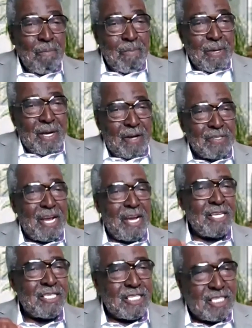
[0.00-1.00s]
because there
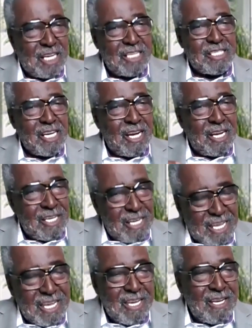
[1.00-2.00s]
is such a
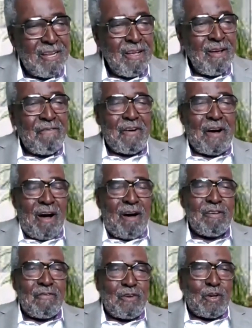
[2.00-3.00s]
need for
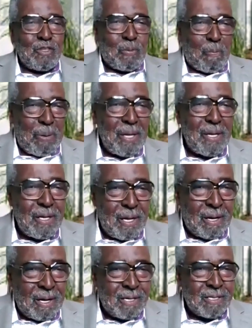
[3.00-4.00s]
all of those
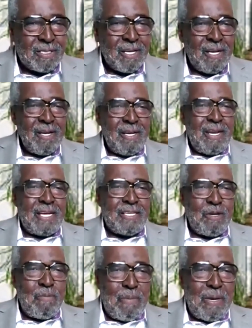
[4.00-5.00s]
pillars
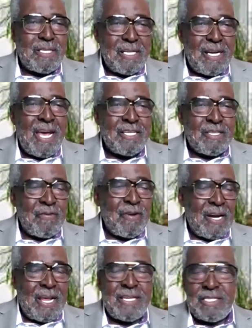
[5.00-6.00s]
that you mentioned as it
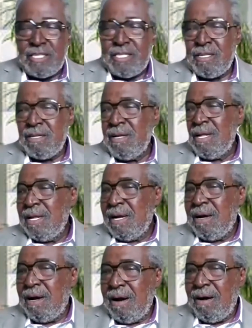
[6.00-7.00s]
relates to
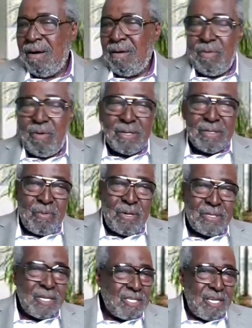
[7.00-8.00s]
what
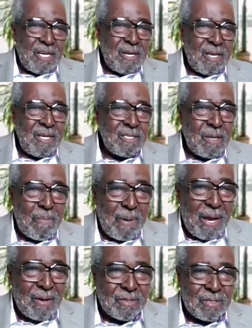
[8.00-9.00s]
the center is
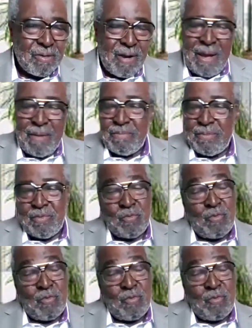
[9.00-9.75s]
about. So I'm